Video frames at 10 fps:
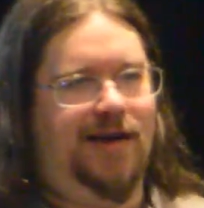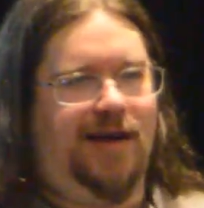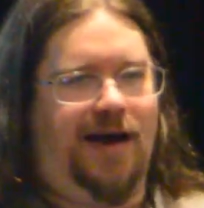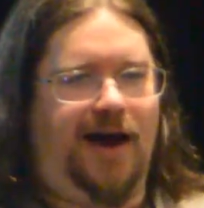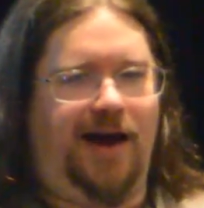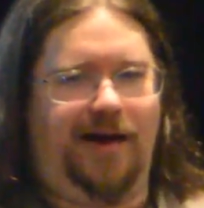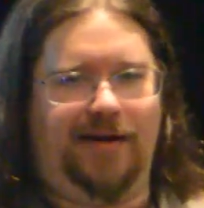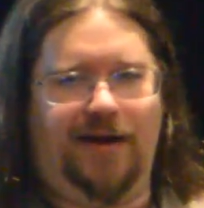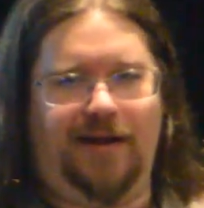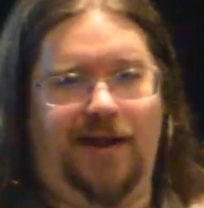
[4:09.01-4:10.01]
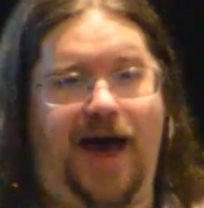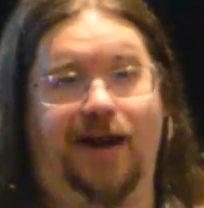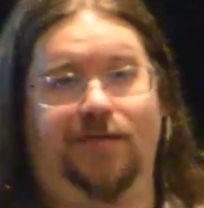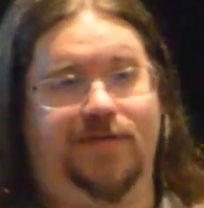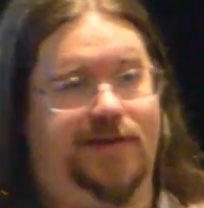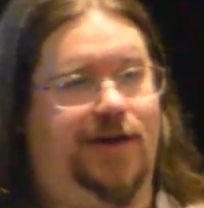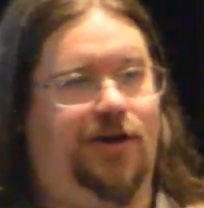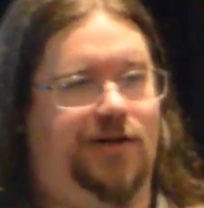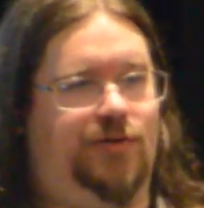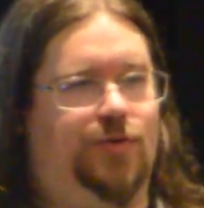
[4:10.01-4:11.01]
A lot of
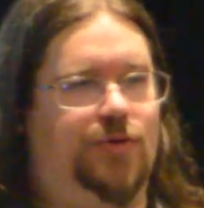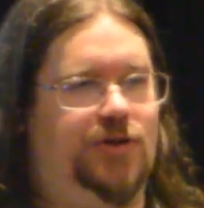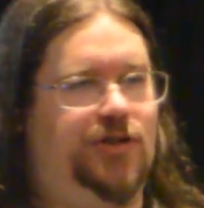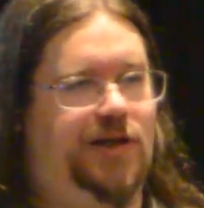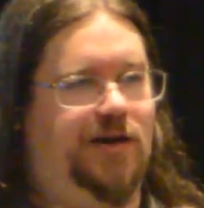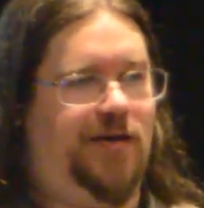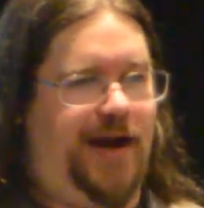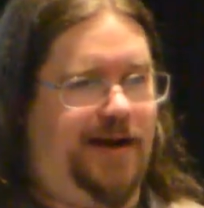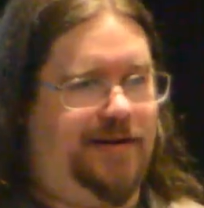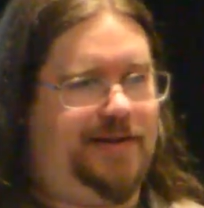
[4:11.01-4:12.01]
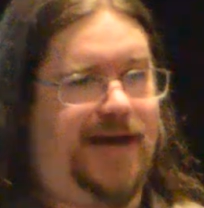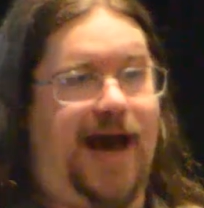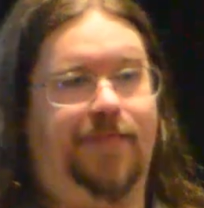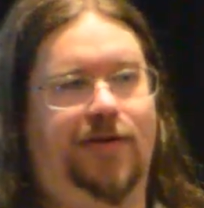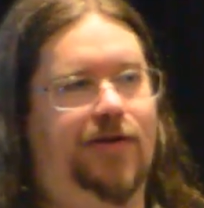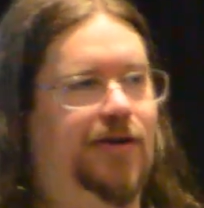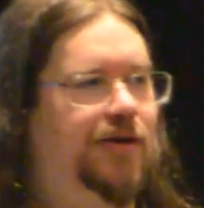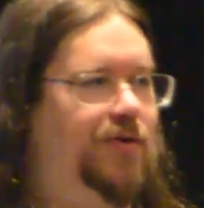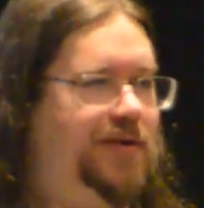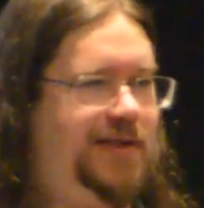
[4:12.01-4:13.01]
security tools generate tabular
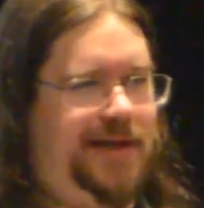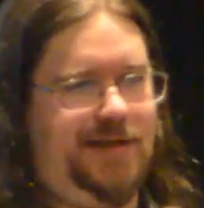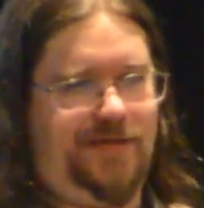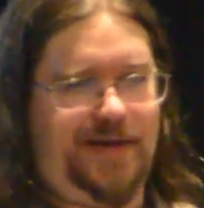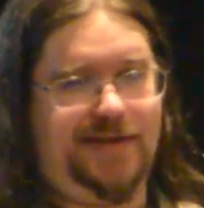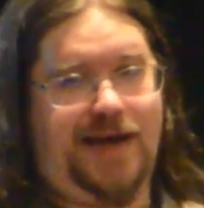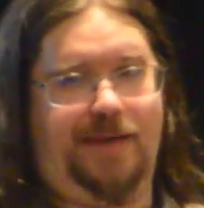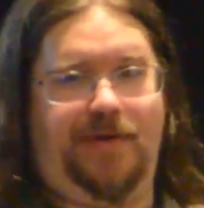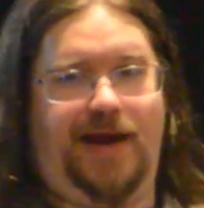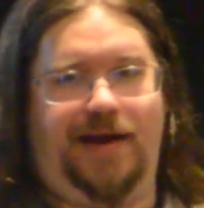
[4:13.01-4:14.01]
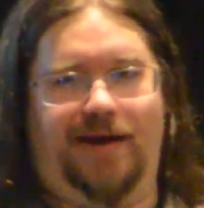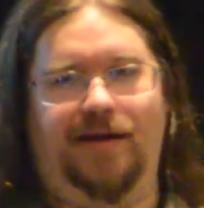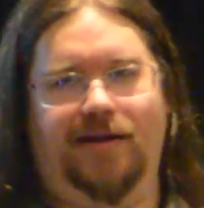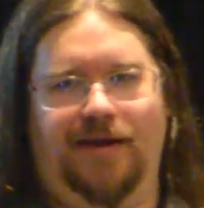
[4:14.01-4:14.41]
or CSV type data,